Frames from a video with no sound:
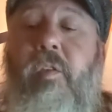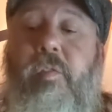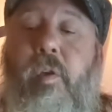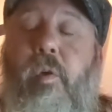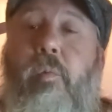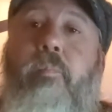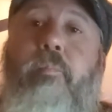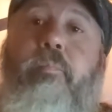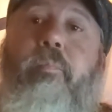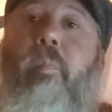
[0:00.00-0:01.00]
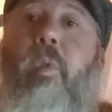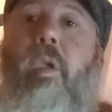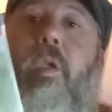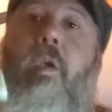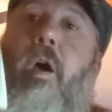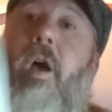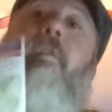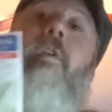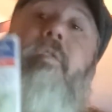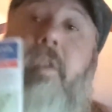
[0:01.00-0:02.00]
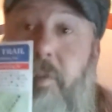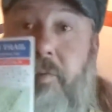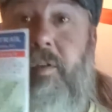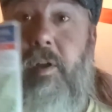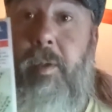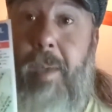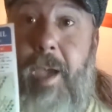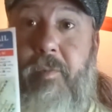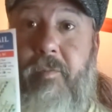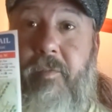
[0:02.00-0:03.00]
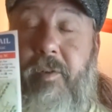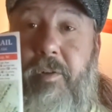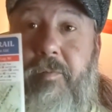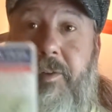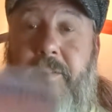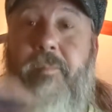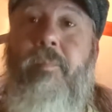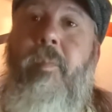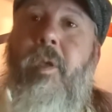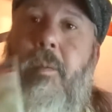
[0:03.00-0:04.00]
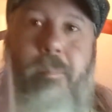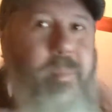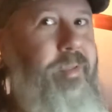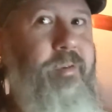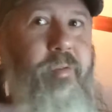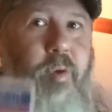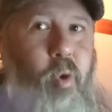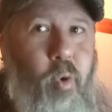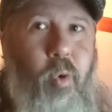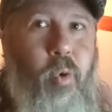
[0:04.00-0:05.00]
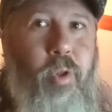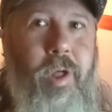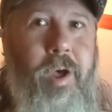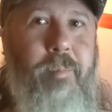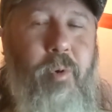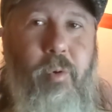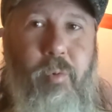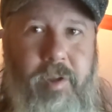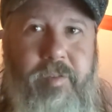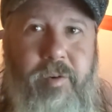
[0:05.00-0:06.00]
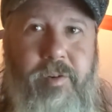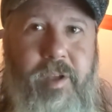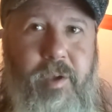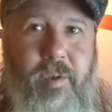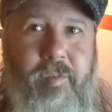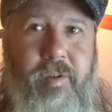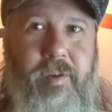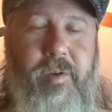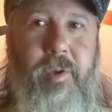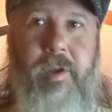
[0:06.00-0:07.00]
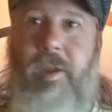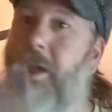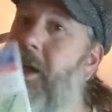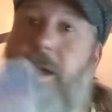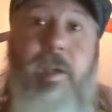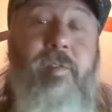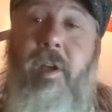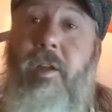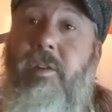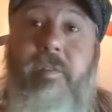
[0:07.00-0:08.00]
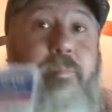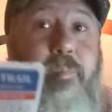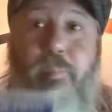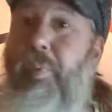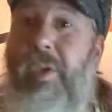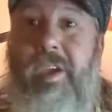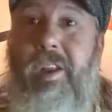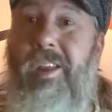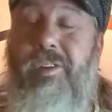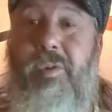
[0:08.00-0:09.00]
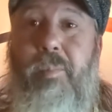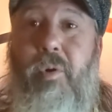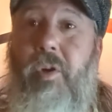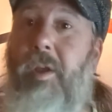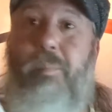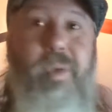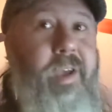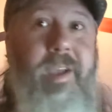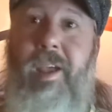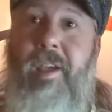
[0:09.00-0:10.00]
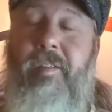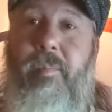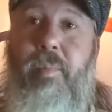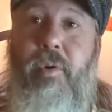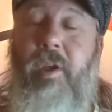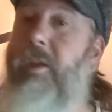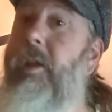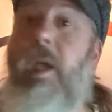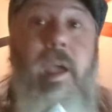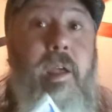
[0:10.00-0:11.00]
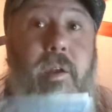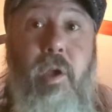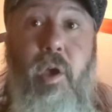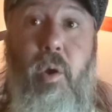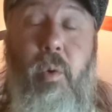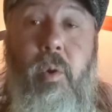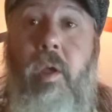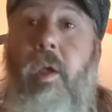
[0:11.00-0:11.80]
So obviously there's going to be maps involved, but there's a whole lot more research that goes into it. It's not just pick an entry point, pick an exit point, and go.